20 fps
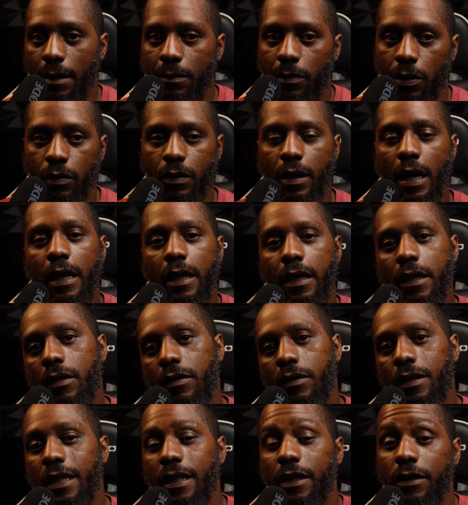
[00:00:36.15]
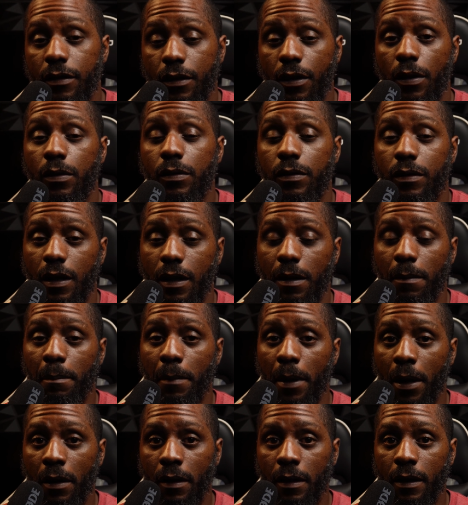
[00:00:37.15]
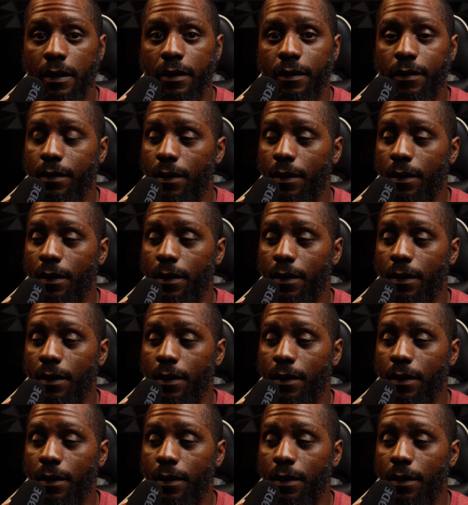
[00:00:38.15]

I'm located here on the East Coast in Maryland.